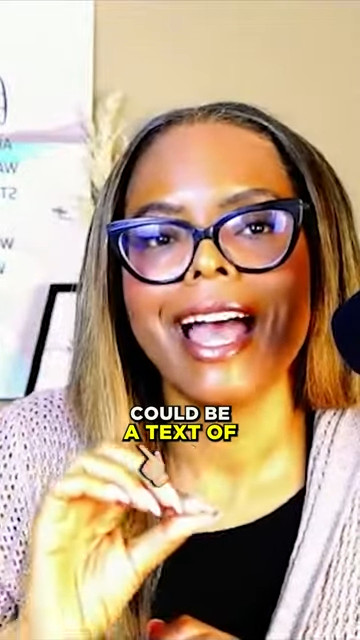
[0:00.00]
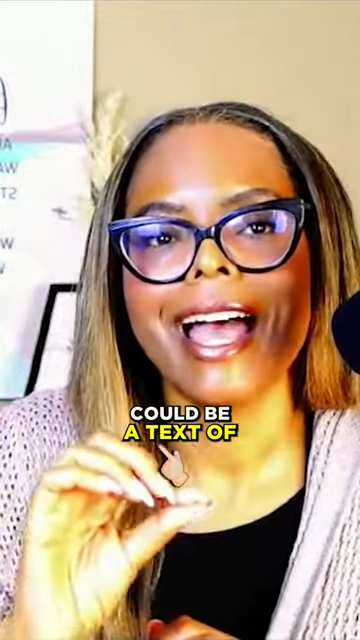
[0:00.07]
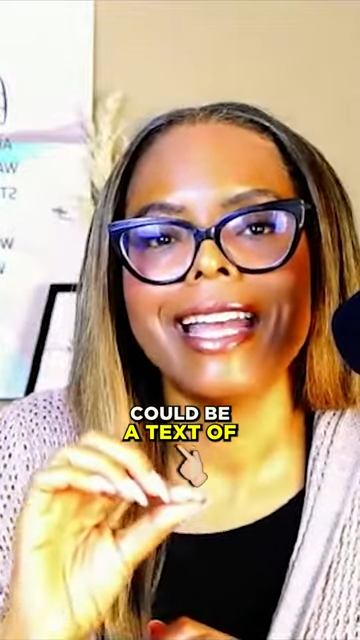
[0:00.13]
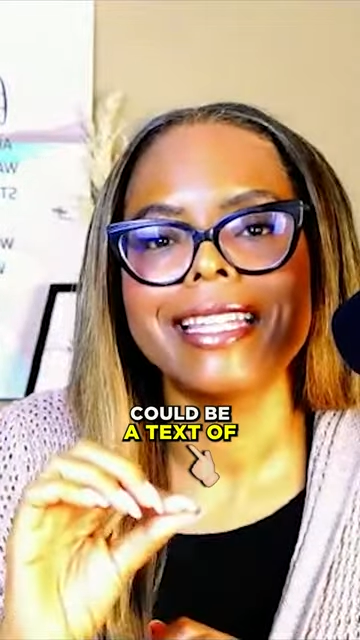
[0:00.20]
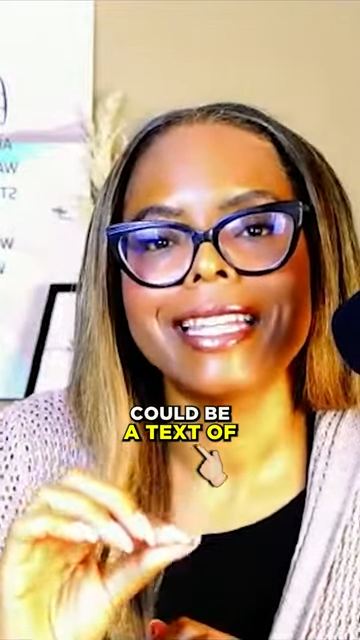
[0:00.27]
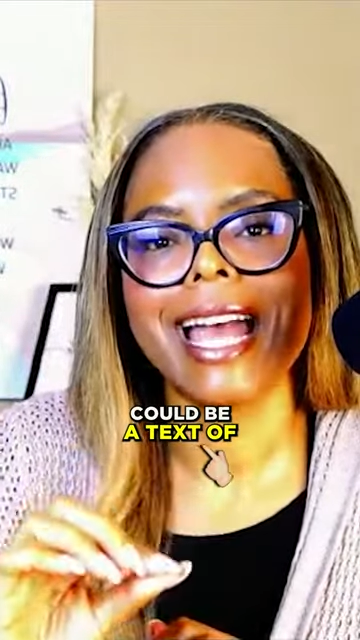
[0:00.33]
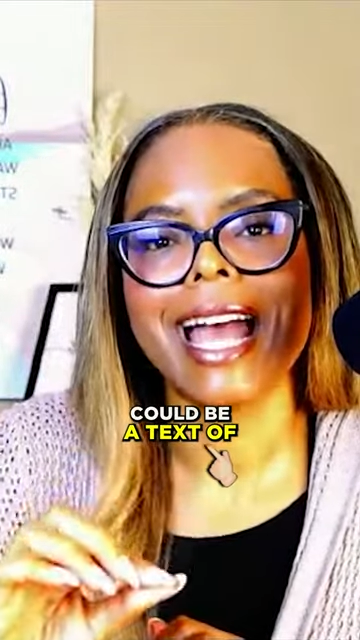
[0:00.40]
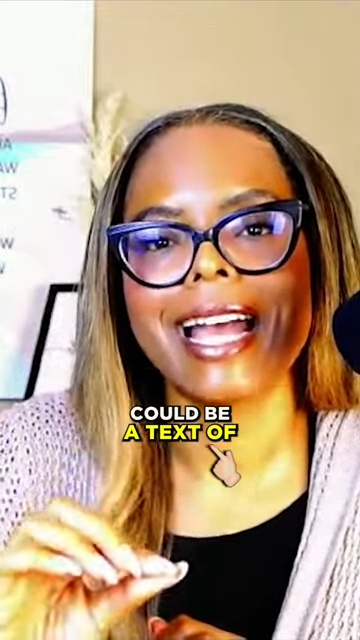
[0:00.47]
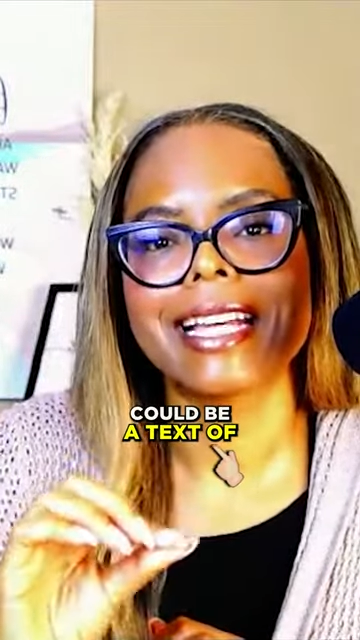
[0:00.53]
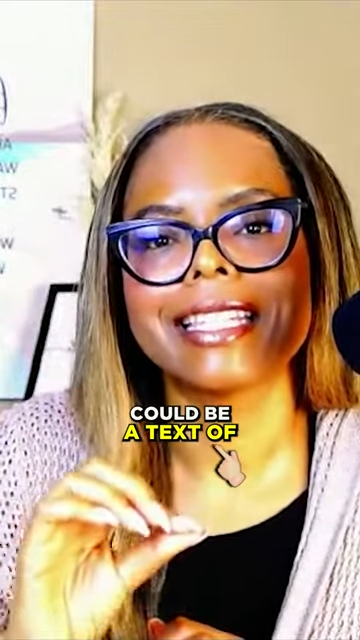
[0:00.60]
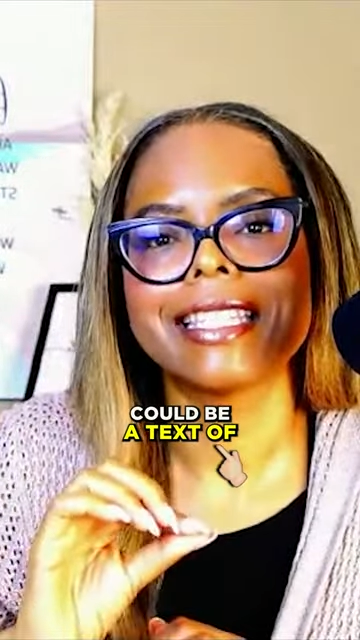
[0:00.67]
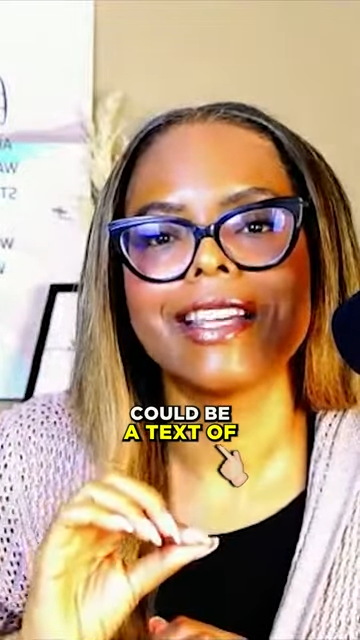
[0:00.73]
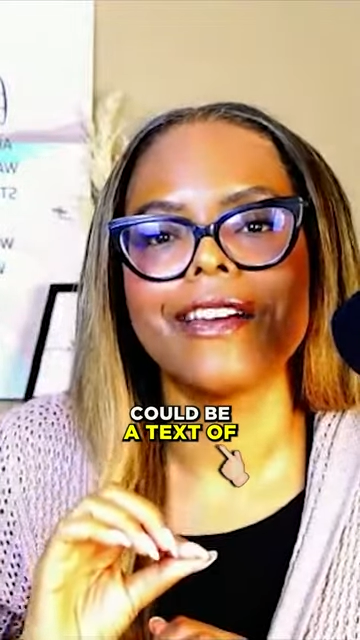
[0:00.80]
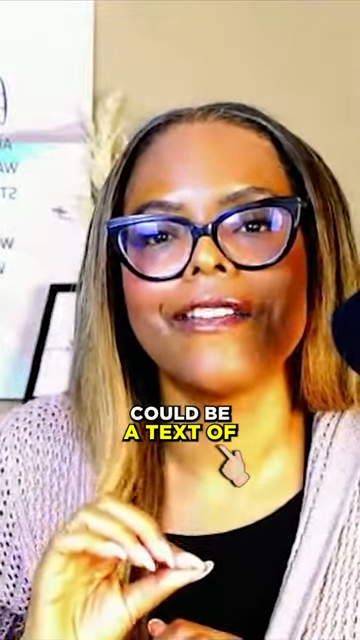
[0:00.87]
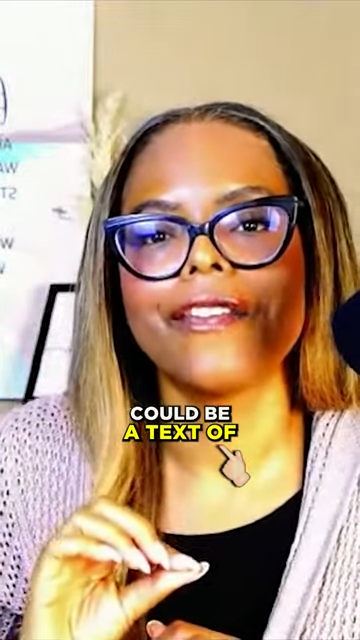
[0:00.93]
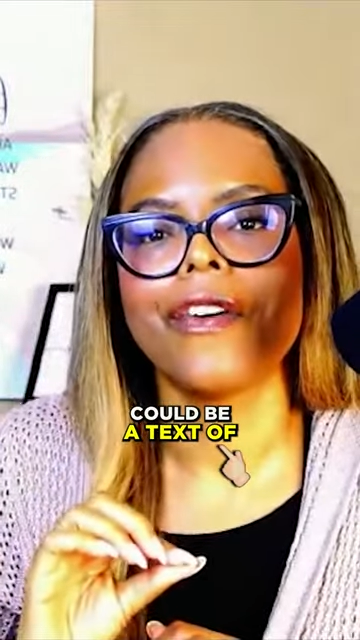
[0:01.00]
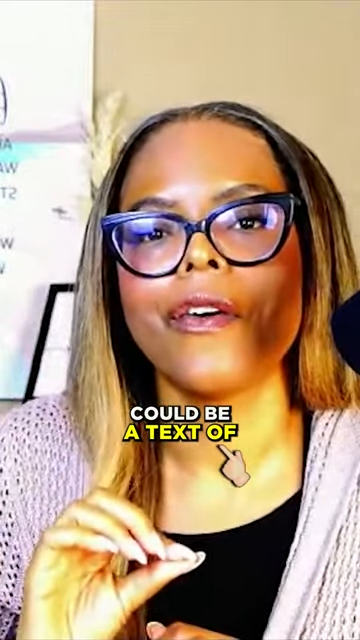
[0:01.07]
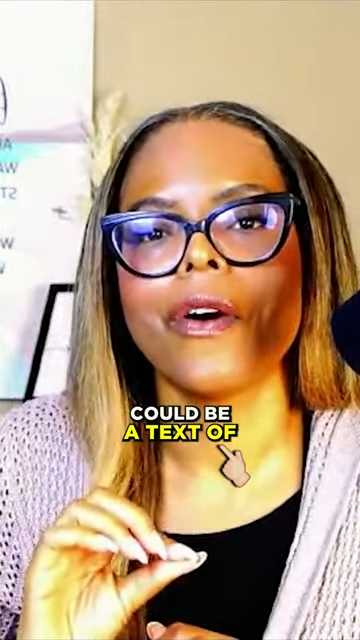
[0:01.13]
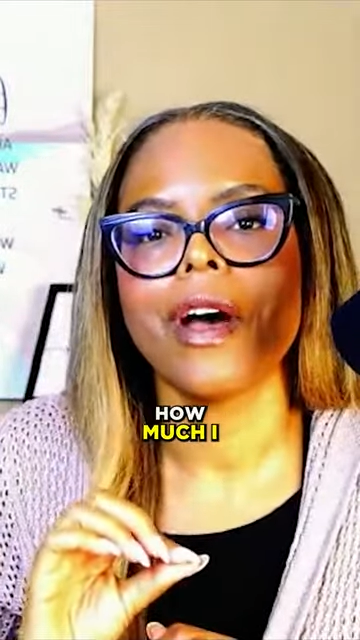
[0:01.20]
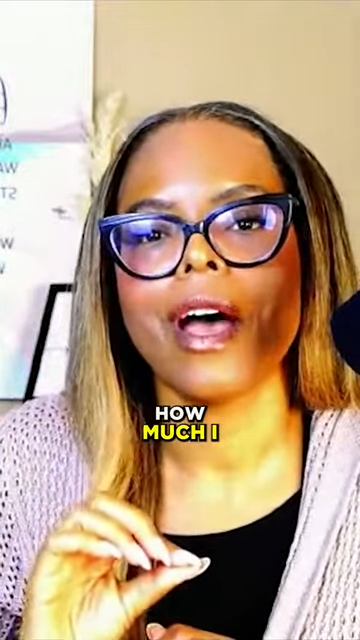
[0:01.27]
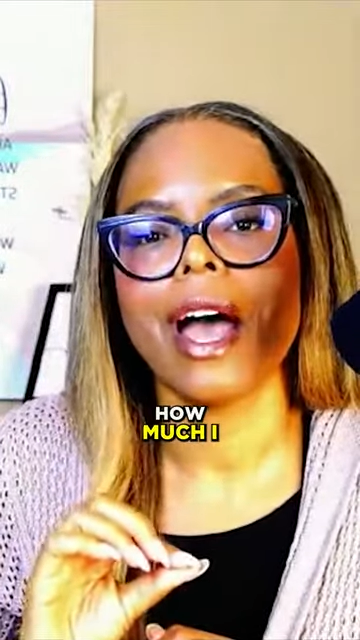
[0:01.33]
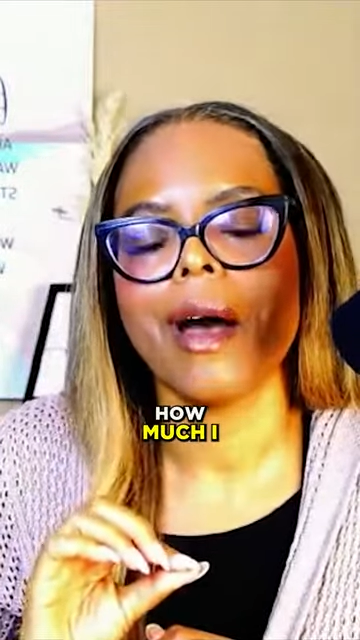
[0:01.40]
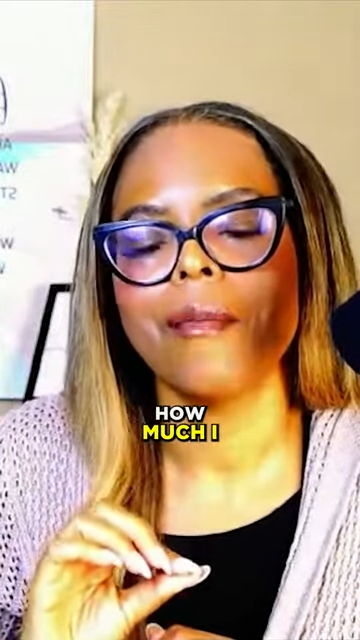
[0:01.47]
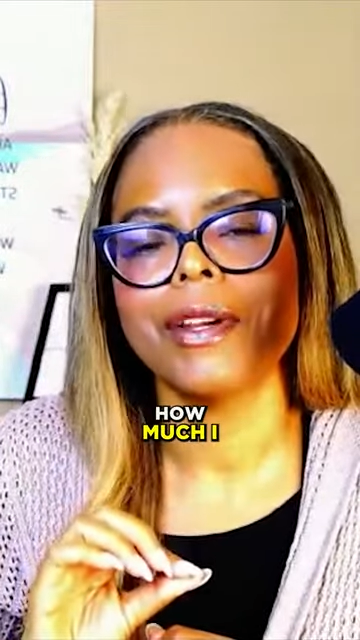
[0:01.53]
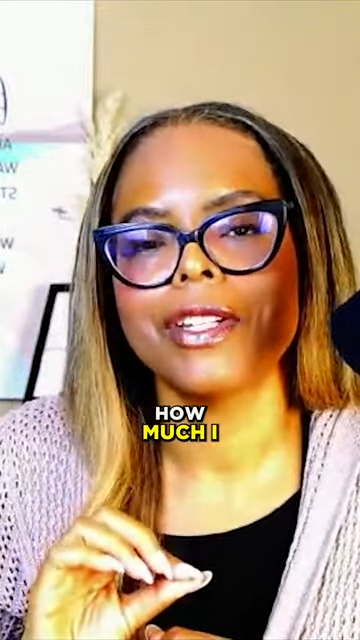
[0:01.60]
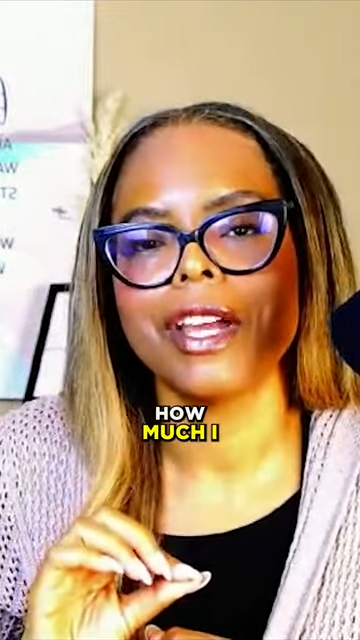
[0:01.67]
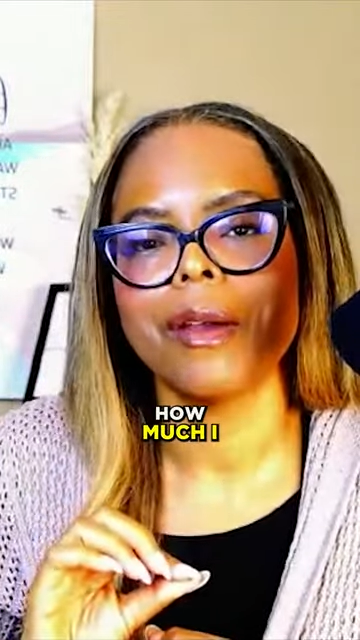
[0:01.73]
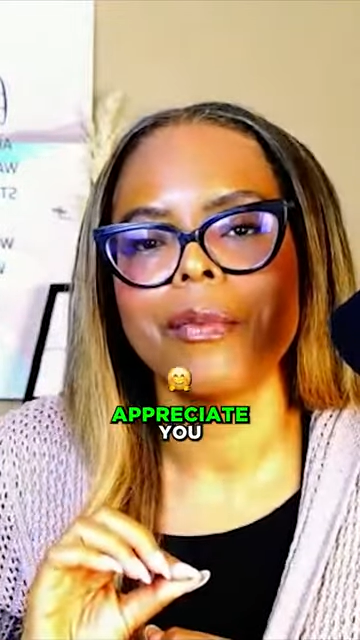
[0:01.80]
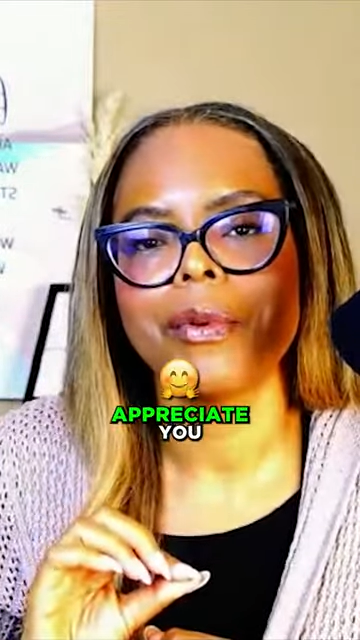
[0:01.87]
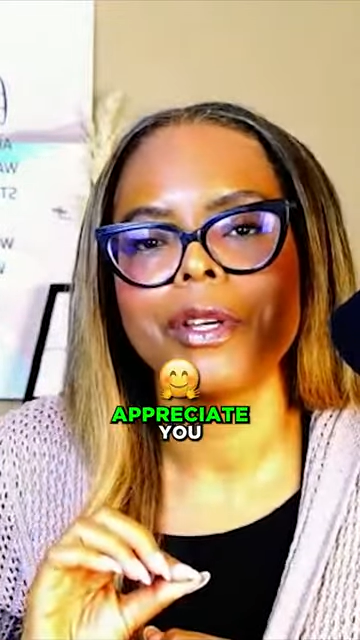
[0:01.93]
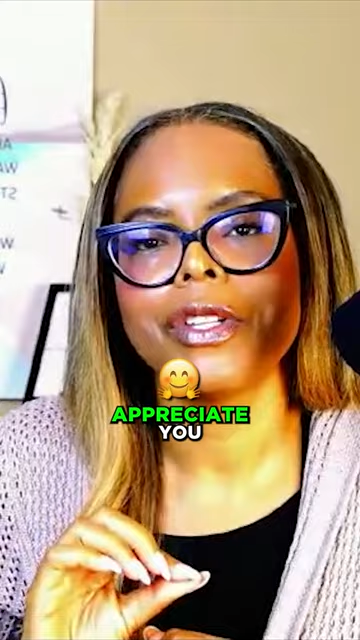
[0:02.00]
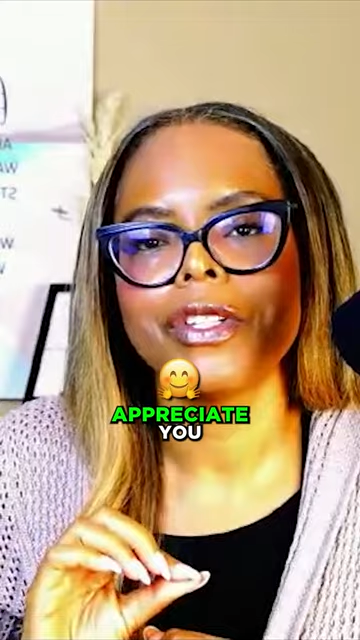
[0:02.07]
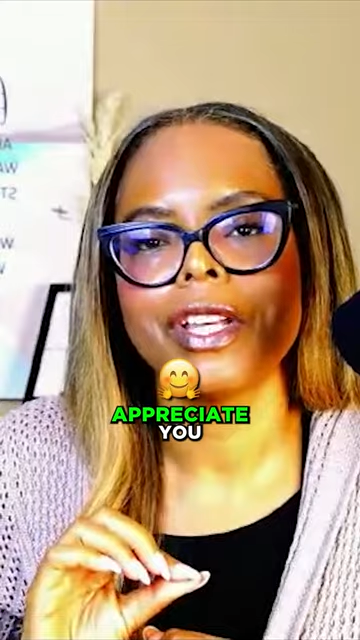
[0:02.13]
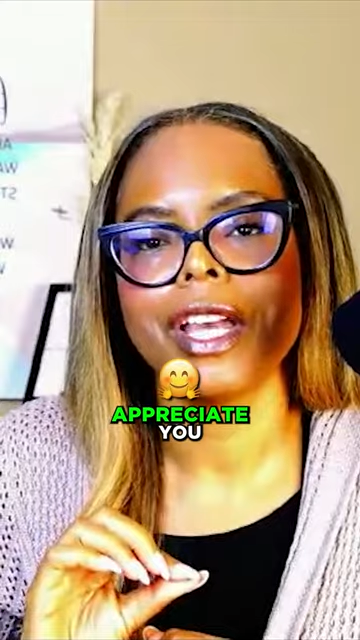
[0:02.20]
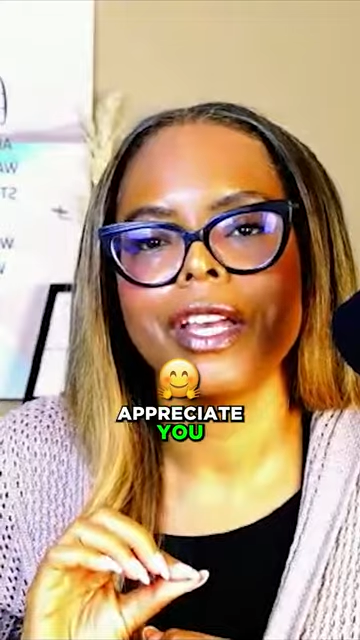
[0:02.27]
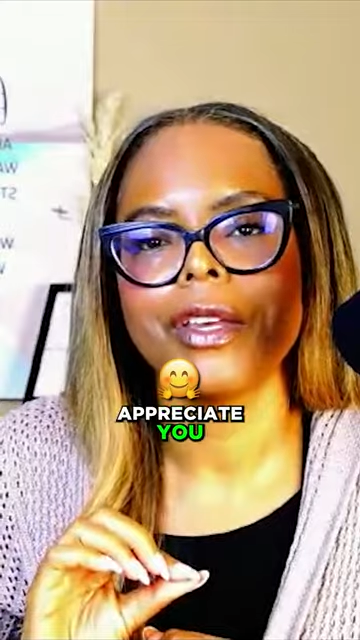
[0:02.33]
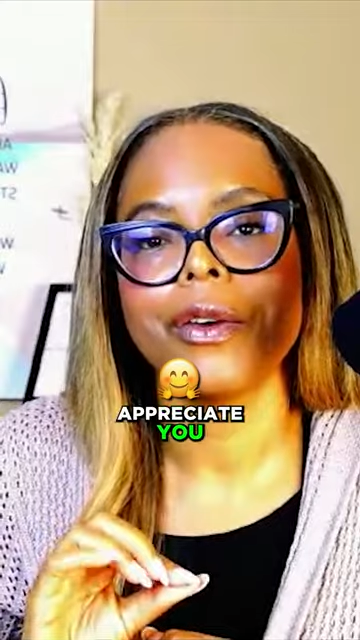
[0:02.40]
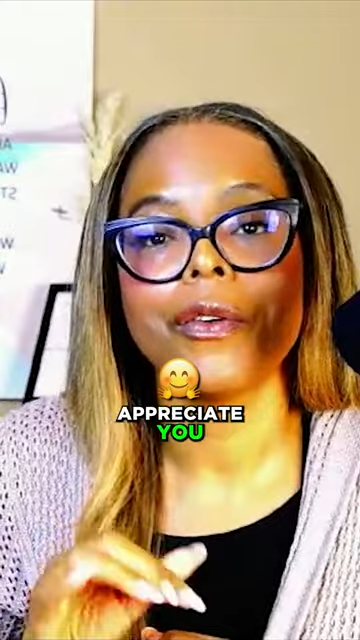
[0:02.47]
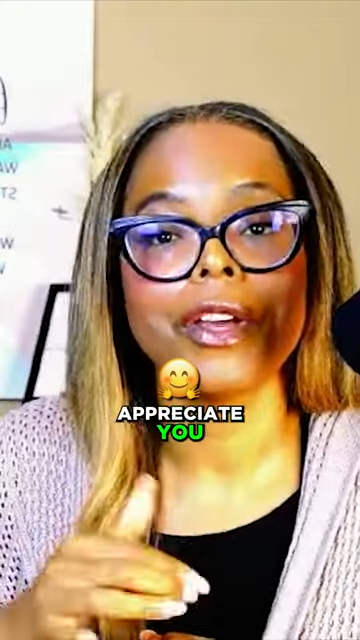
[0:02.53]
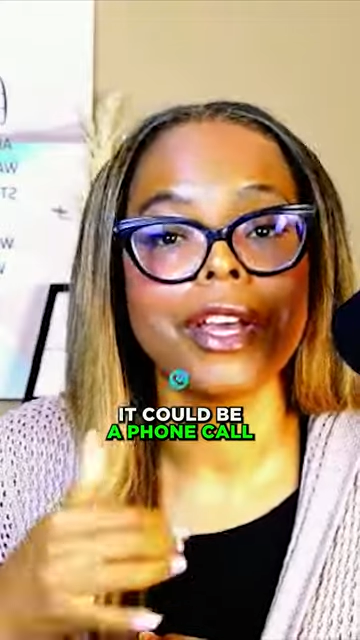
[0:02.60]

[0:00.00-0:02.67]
a text of how much I appreciate you.